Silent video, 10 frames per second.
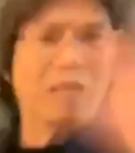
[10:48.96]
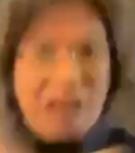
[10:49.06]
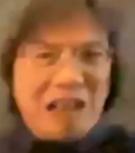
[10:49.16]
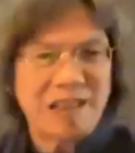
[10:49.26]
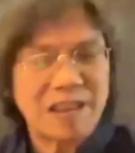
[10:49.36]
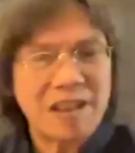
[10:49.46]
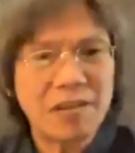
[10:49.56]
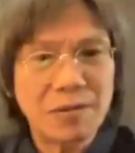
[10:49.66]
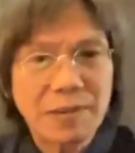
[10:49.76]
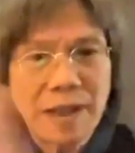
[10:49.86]
I
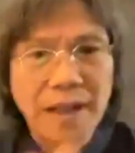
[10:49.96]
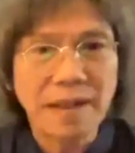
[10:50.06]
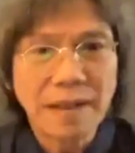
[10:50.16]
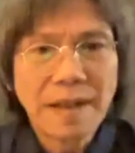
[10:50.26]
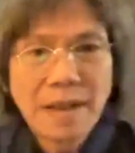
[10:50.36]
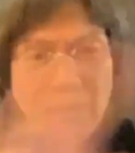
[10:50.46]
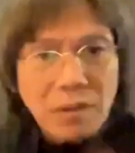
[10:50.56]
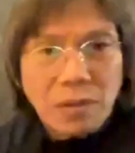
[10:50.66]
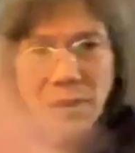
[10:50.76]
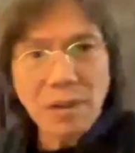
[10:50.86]
seize you again.
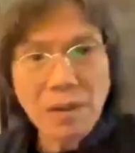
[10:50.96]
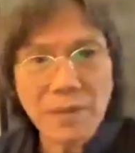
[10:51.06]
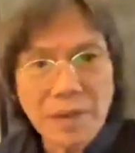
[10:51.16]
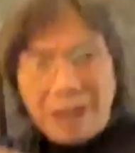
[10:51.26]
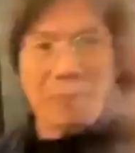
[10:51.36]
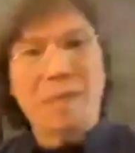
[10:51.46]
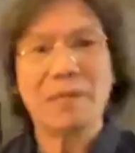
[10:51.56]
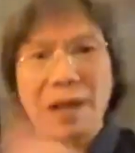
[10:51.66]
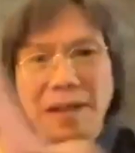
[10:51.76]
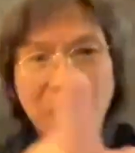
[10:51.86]
So a lot of the time,
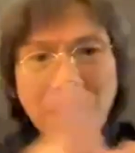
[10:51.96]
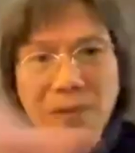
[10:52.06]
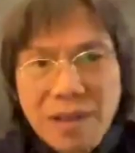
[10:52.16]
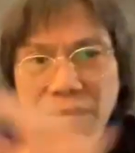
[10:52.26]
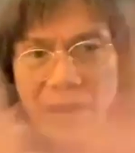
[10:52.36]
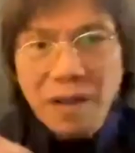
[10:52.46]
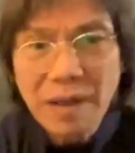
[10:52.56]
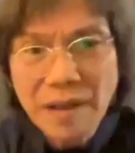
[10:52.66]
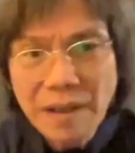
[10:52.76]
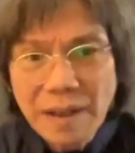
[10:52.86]
right, all this,
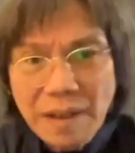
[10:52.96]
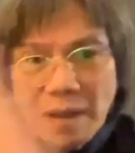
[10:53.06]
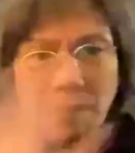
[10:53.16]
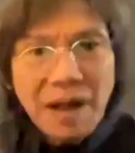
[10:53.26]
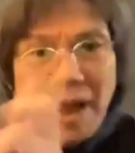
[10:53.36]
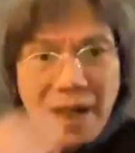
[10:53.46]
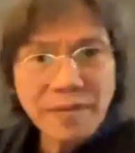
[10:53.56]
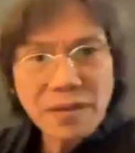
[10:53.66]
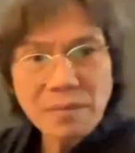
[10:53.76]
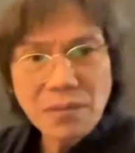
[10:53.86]
my
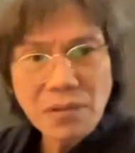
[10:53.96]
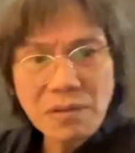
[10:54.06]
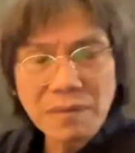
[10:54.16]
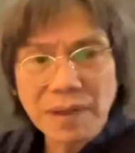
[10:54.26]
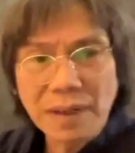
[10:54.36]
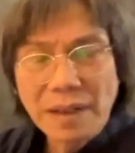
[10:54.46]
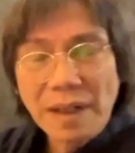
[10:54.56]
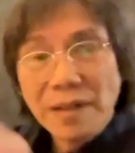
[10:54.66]
hands are moving.